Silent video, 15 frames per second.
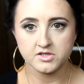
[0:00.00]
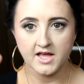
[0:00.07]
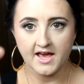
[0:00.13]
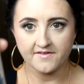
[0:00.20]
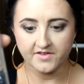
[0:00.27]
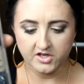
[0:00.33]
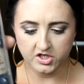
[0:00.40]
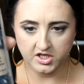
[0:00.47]

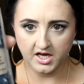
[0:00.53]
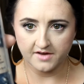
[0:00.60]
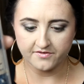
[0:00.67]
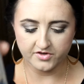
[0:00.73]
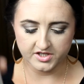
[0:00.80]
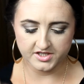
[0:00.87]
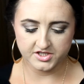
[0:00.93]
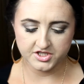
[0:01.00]
heavier
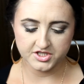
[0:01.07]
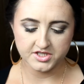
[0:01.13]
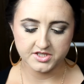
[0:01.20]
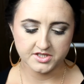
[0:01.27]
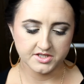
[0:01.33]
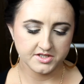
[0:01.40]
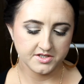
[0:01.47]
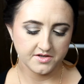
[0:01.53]
coverage
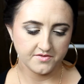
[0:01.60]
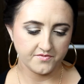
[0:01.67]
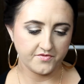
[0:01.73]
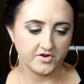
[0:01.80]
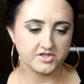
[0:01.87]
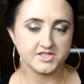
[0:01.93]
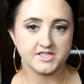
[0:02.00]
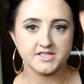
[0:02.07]

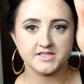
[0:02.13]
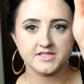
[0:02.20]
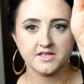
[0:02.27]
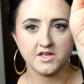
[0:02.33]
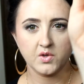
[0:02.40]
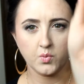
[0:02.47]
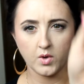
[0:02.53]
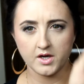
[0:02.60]
versus
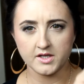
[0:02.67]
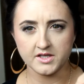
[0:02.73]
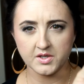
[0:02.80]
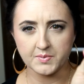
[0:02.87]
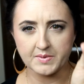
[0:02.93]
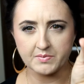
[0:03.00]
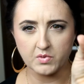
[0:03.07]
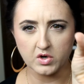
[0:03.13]
you want a
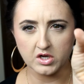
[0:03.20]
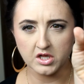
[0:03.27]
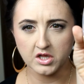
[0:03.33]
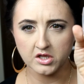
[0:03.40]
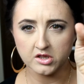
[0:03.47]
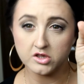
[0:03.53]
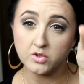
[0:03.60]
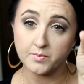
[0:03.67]
little bit more
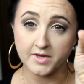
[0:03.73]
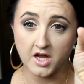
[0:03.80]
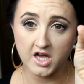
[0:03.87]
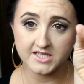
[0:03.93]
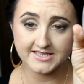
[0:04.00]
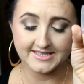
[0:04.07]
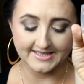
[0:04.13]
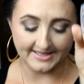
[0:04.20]

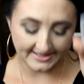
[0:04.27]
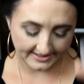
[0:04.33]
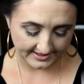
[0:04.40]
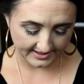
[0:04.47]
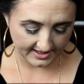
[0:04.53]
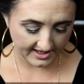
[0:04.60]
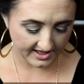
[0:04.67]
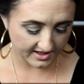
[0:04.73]

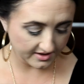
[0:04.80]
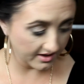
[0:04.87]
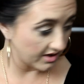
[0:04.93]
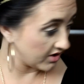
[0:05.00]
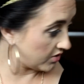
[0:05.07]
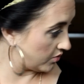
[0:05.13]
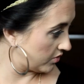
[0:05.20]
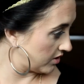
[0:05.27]
luminosity in
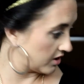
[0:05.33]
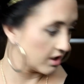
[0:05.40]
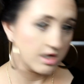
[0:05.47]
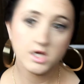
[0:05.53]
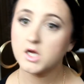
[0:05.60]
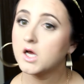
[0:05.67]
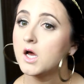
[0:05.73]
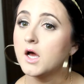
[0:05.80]
your
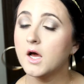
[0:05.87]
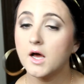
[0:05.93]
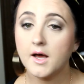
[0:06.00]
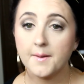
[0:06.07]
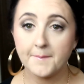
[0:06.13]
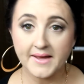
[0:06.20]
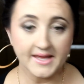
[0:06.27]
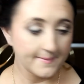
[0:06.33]

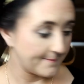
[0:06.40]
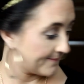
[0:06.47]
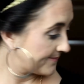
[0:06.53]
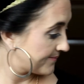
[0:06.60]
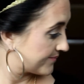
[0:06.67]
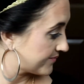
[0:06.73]
makeup.